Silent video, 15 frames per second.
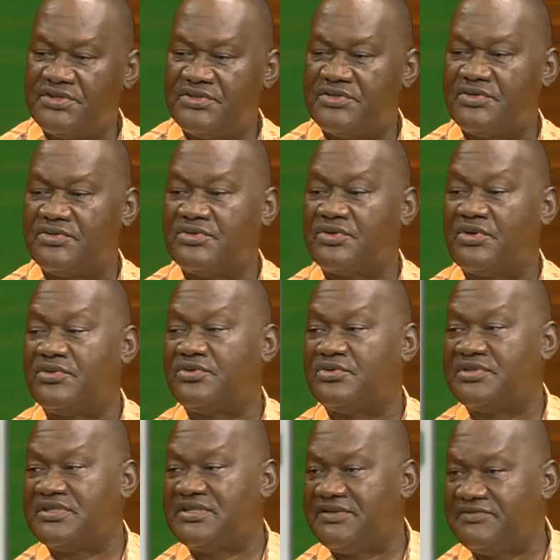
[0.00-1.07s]
those to control
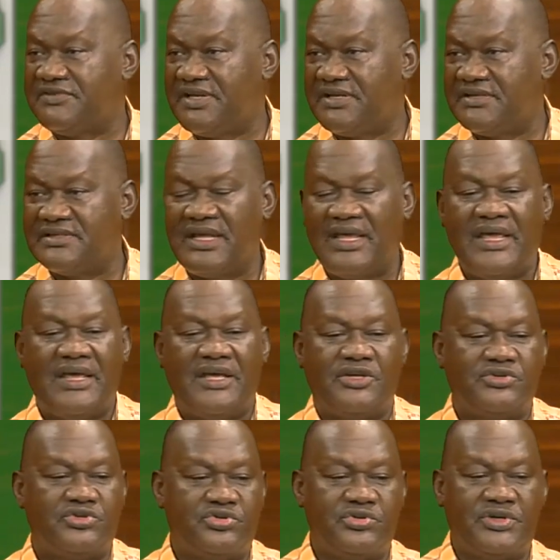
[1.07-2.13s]
stiffness,
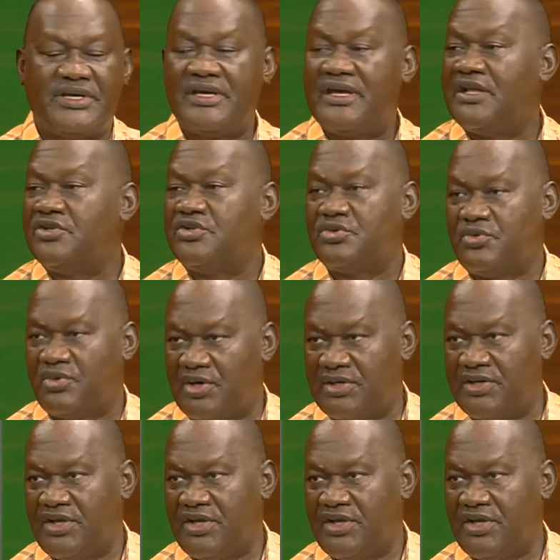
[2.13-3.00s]
drooling, and so on.